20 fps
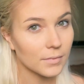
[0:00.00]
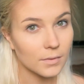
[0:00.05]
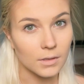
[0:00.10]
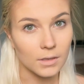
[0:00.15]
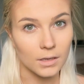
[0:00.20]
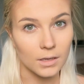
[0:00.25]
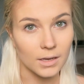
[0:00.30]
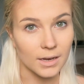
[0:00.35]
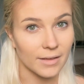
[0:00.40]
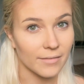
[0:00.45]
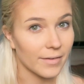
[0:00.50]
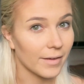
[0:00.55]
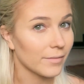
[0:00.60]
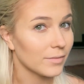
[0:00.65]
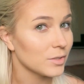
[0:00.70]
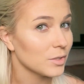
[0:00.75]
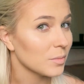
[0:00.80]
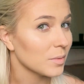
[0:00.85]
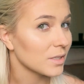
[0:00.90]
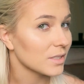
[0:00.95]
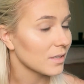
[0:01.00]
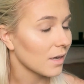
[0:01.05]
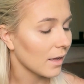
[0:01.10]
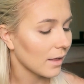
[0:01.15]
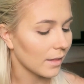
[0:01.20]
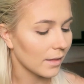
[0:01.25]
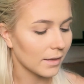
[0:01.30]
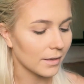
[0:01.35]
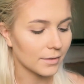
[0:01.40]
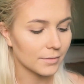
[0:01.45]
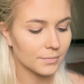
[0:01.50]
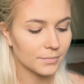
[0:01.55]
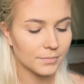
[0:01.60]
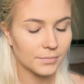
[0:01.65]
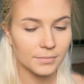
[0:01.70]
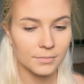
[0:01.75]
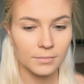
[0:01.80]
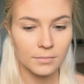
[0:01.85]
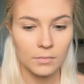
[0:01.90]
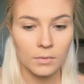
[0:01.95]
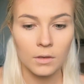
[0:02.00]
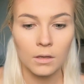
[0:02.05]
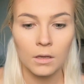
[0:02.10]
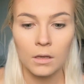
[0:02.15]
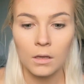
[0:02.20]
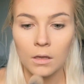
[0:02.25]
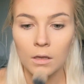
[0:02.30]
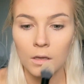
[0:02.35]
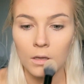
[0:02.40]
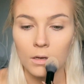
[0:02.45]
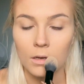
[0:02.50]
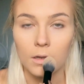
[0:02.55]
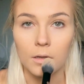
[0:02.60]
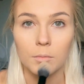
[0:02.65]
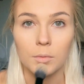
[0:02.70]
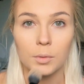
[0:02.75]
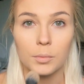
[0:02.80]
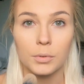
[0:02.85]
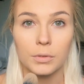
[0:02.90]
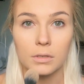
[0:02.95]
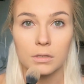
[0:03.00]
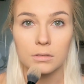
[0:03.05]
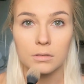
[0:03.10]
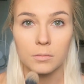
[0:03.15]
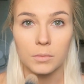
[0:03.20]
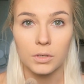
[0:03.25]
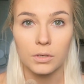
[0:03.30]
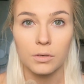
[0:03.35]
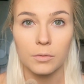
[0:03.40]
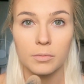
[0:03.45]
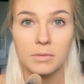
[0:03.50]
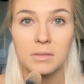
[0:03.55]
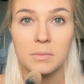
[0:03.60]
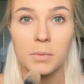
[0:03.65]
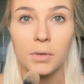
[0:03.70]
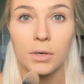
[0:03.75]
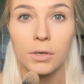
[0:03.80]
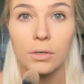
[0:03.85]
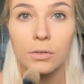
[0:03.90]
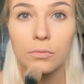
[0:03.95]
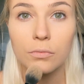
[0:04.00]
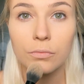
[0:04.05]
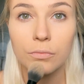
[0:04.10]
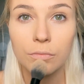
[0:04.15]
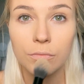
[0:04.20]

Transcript: You can never have too much highlight. Now I'm going to put this on my Cupid's bow.